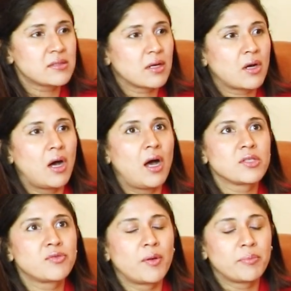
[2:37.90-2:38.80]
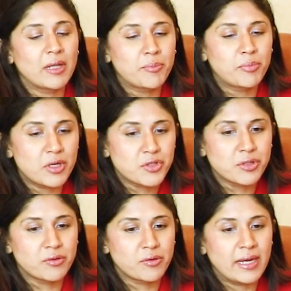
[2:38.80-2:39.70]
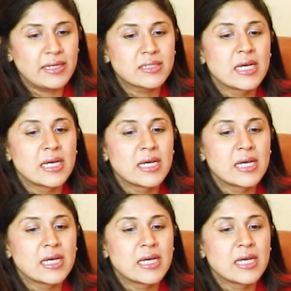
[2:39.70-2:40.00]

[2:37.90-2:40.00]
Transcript: a cause for blood pressure, right?